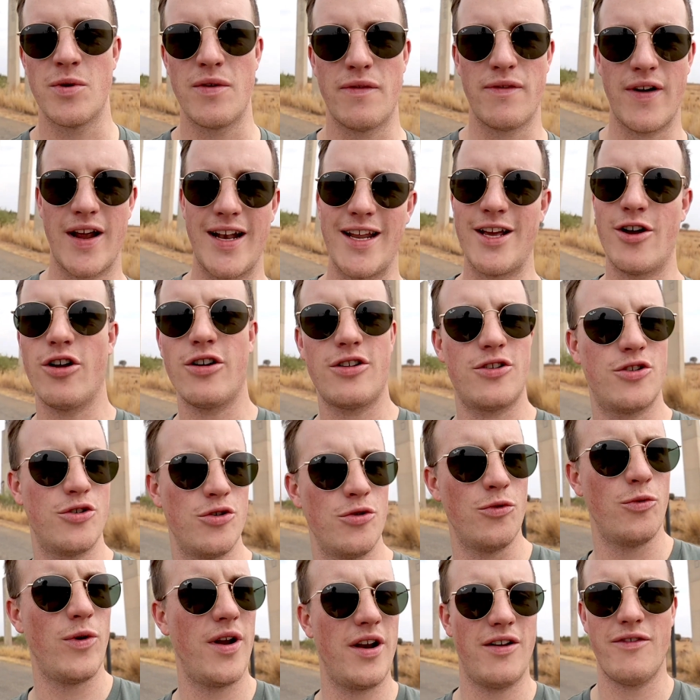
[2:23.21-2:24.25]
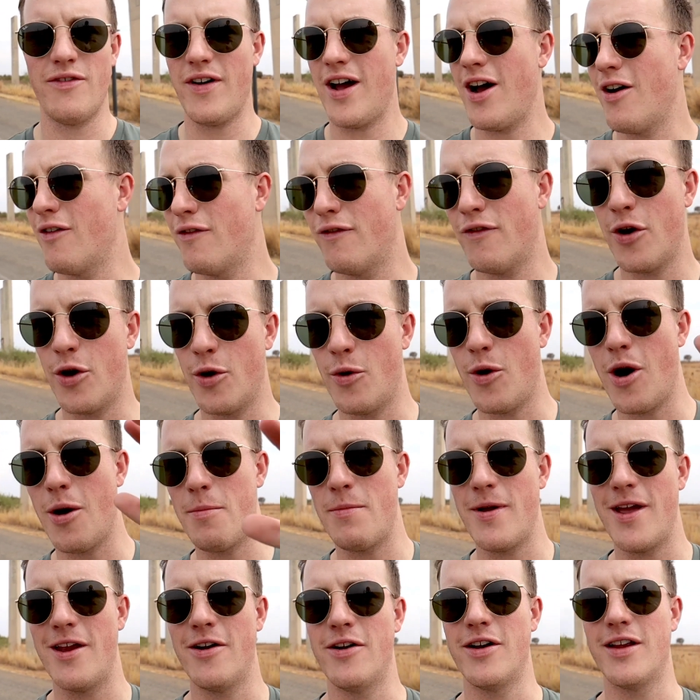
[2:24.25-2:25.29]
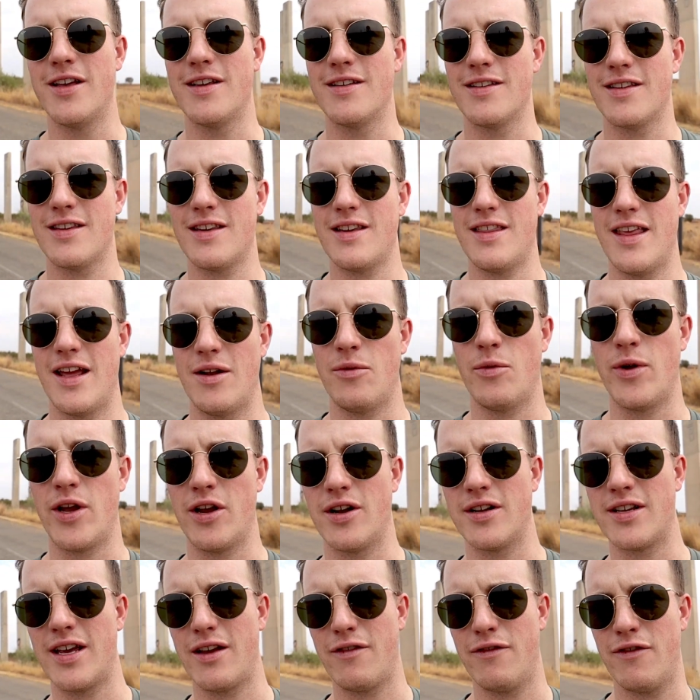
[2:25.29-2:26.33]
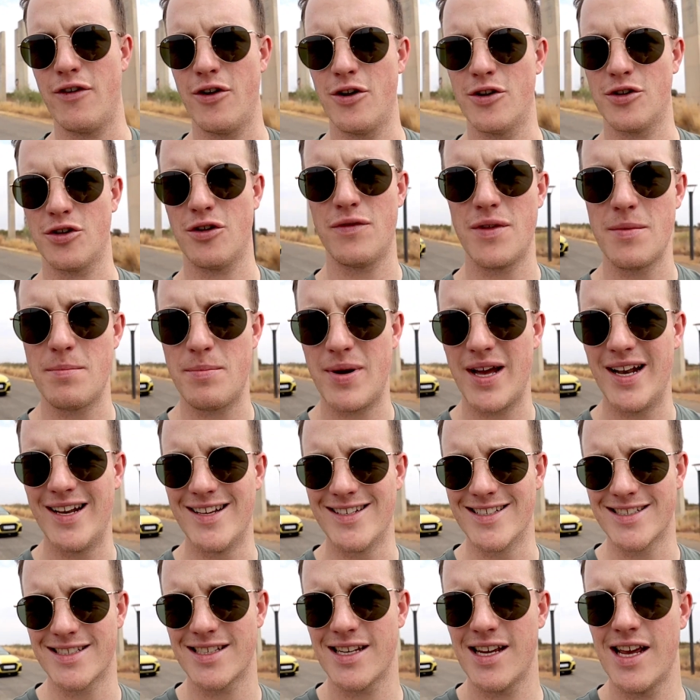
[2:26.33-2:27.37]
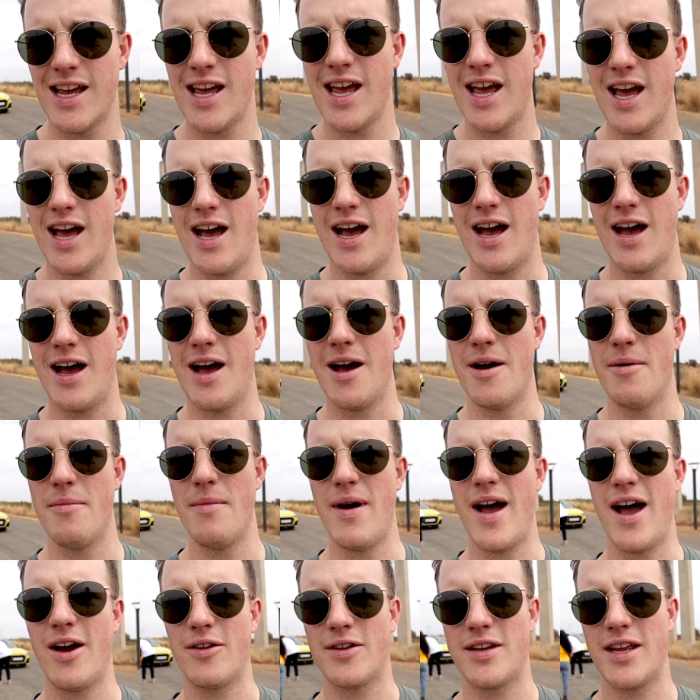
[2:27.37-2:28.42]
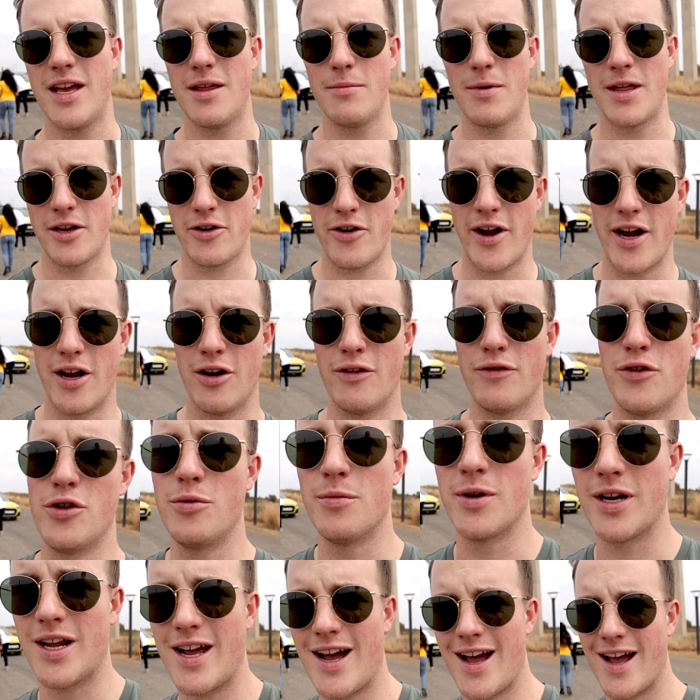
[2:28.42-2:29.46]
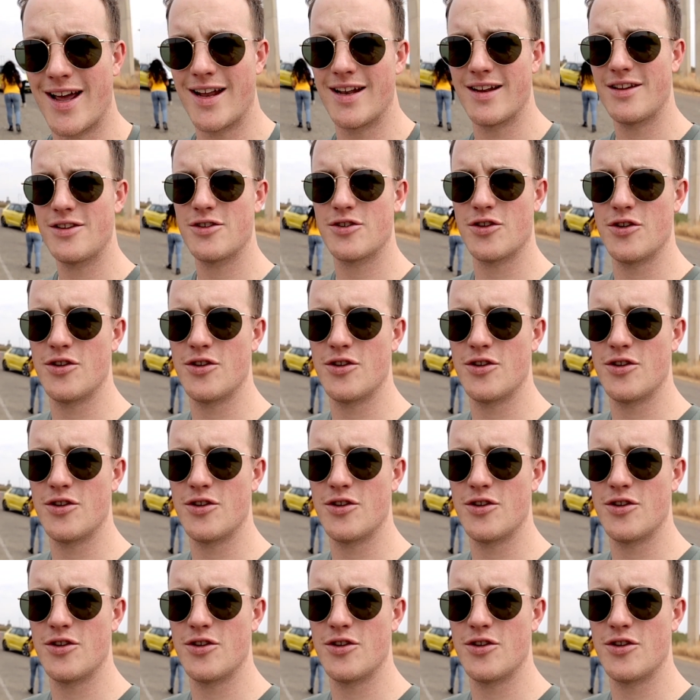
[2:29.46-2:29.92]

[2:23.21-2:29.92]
So we finally got to one of our photo op areas that we're going to take photos of the pillars out here by the Cradle of Humankind.